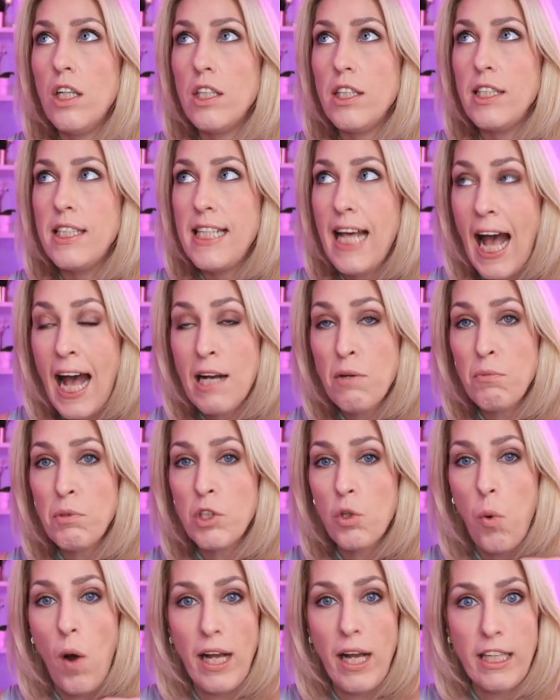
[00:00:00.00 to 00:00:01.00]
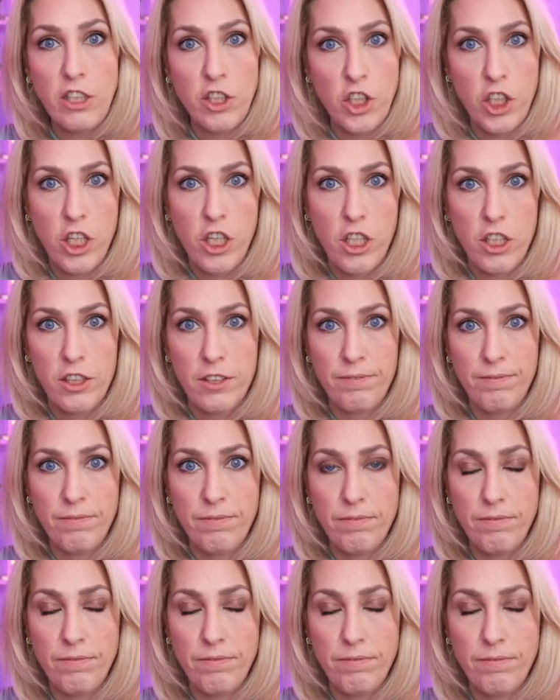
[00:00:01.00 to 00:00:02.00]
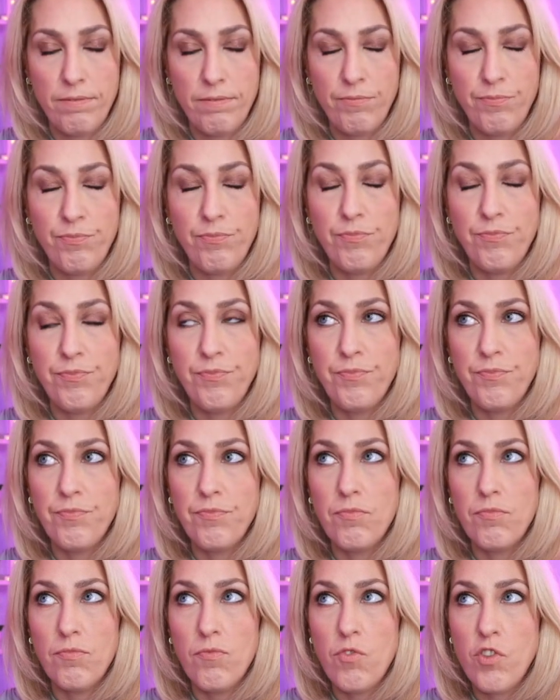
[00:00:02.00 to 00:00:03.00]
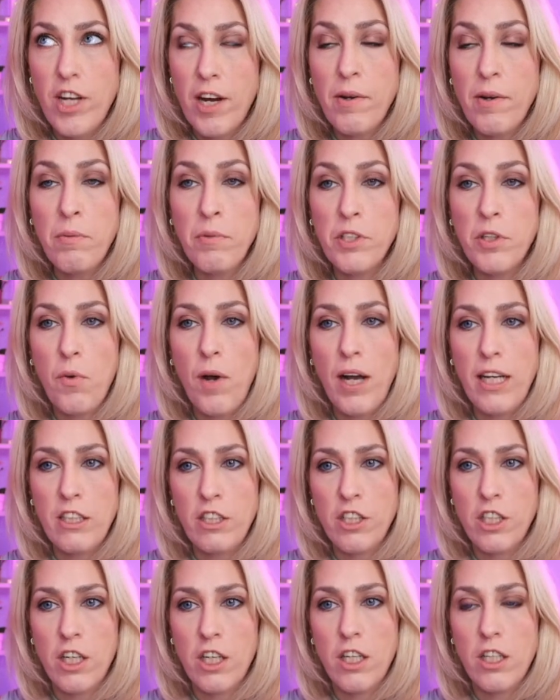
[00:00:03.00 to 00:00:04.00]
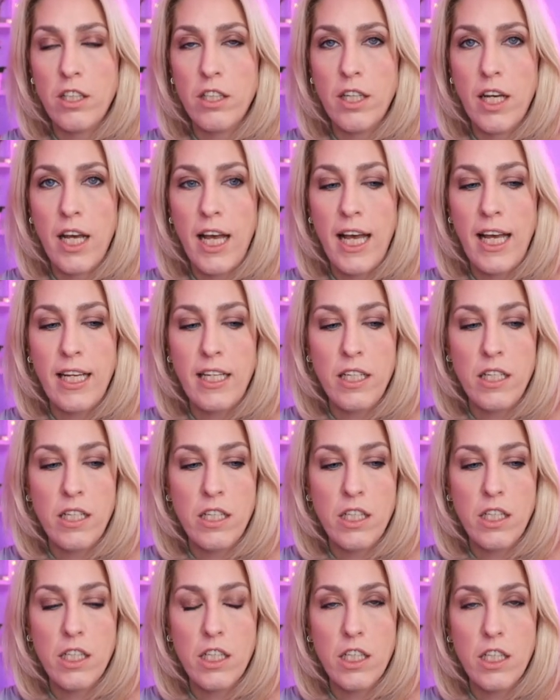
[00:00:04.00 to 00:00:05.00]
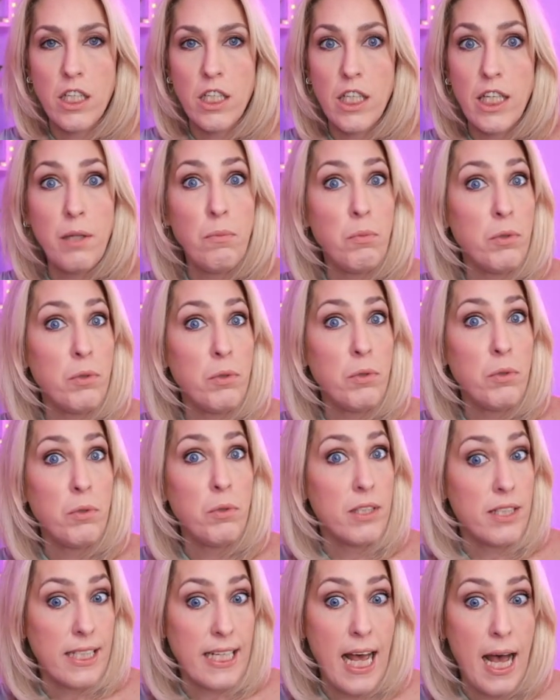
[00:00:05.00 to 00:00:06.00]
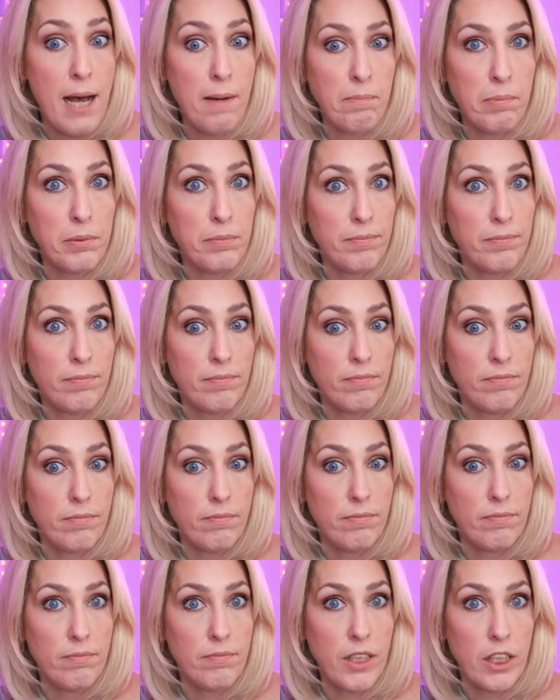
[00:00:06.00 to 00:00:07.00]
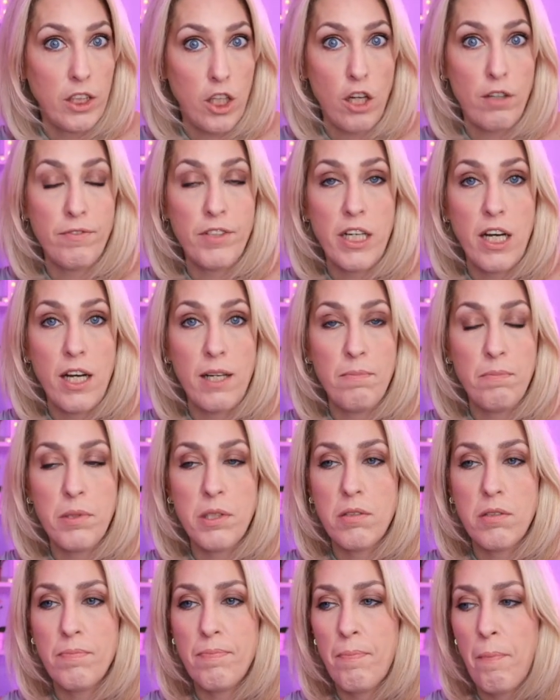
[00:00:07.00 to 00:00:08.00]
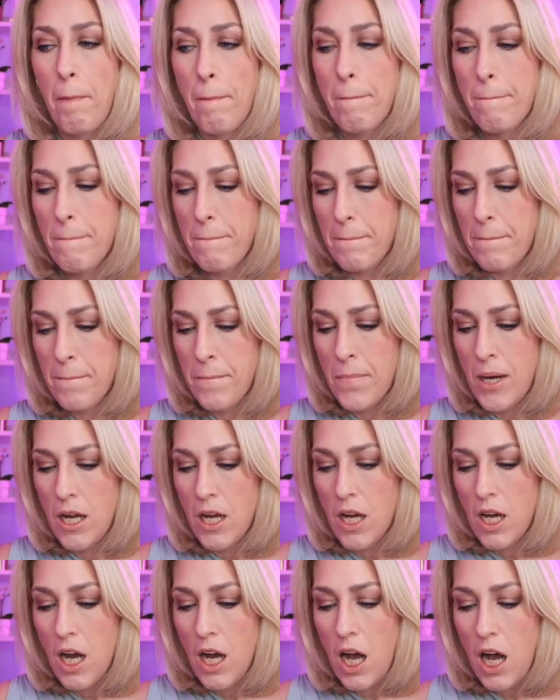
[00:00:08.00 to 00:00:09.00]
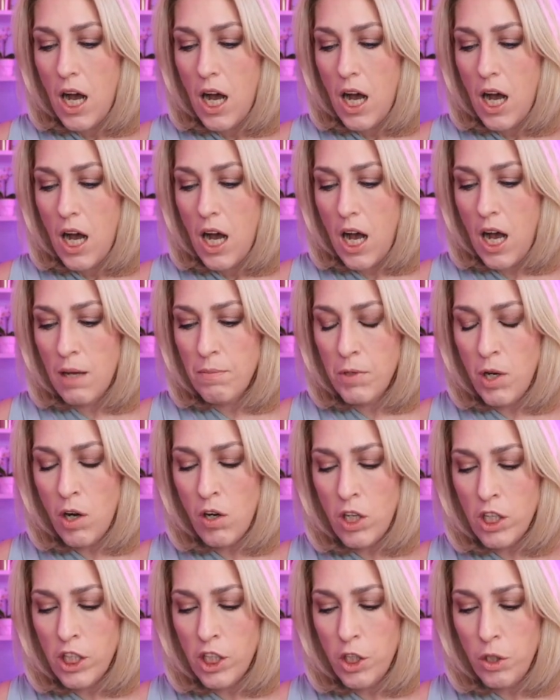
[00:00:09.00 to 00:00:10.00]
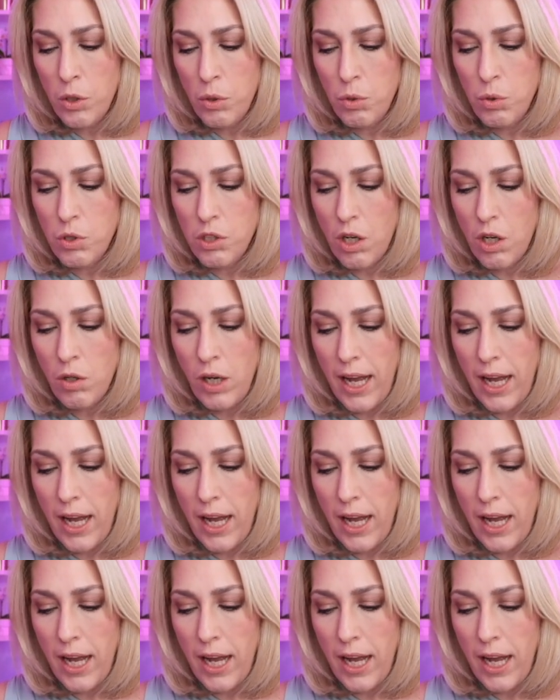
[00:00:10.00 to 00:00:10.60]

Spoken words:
Dad was quite stern. Jerry was quite stern, and he would snap a lot of times. I'm not going to use, I'm